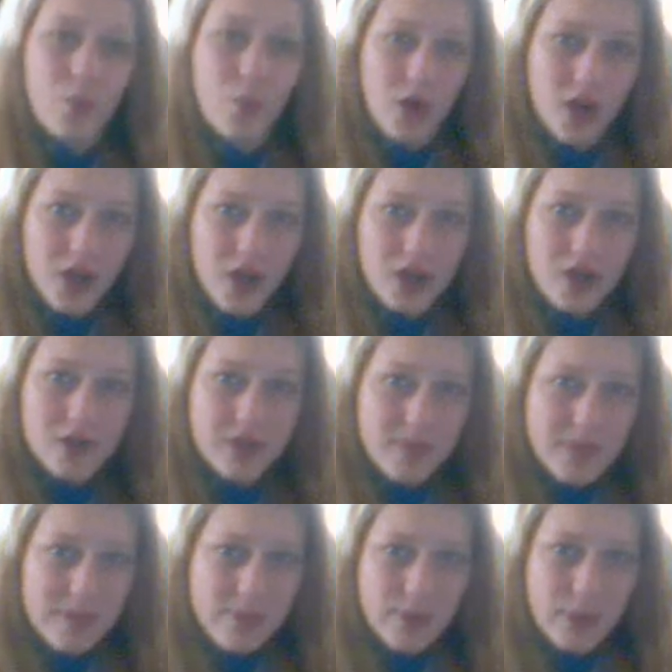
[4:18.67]
word
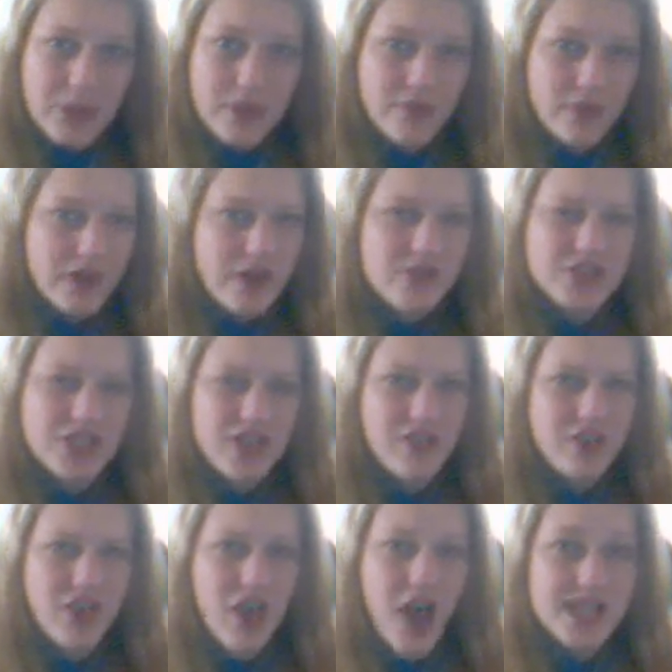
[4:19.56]
to people, if we don't
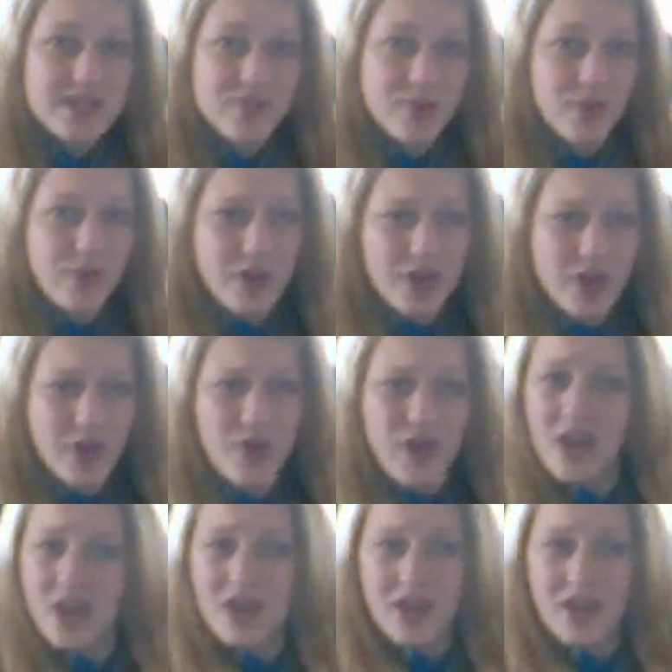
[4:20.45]
share the gospel, if we don't